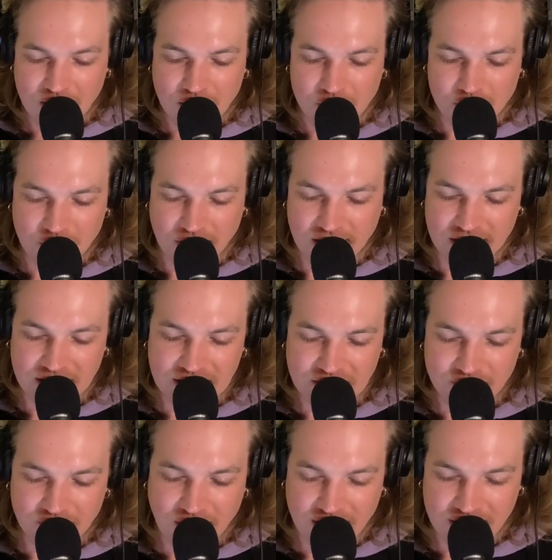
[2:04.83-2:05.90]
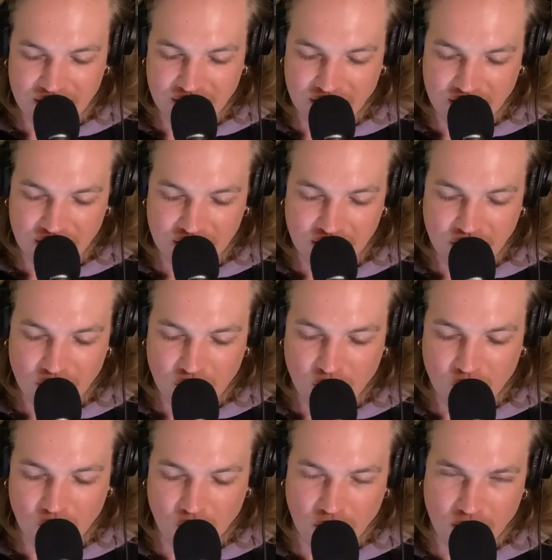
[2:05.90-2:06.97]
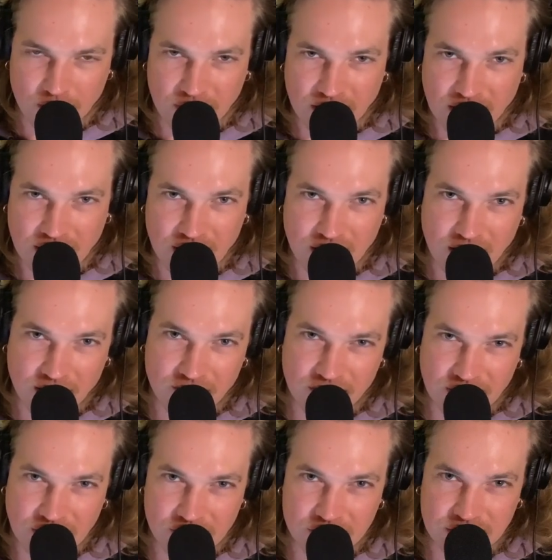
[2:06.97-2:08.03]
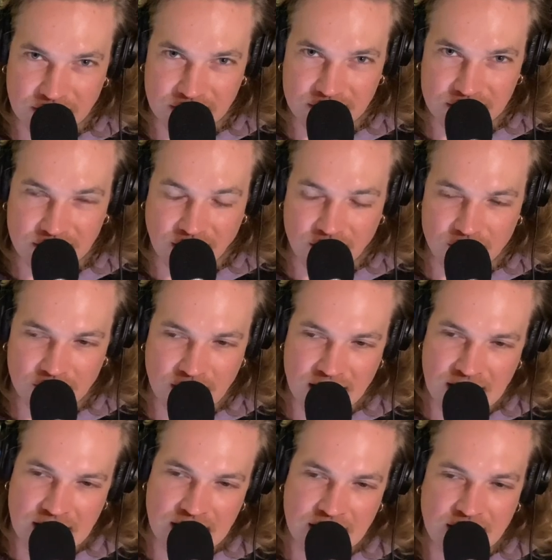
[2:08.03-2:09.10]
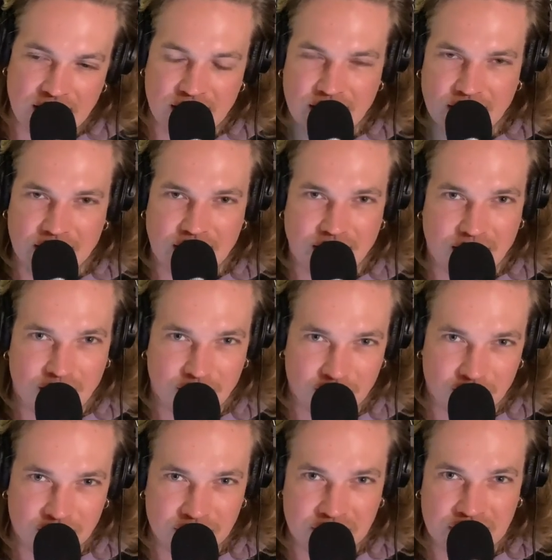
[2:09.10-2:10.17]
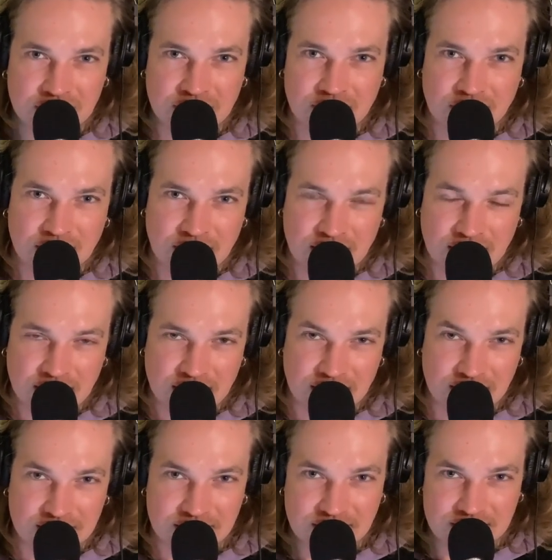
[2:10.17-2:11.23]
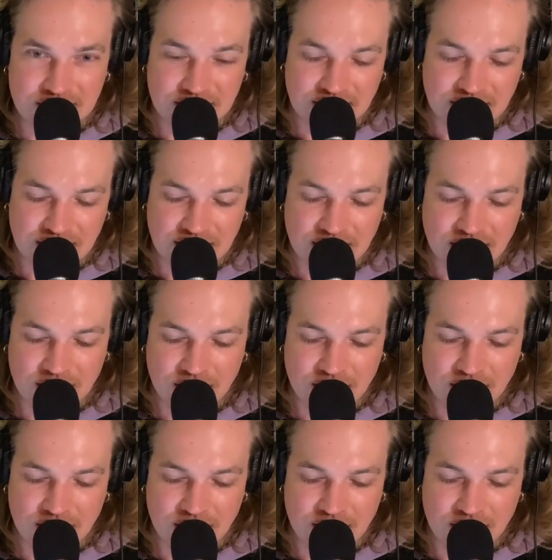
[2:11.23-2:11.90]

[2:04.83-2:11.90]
but irregular warming of the ocean. So it comes consistently,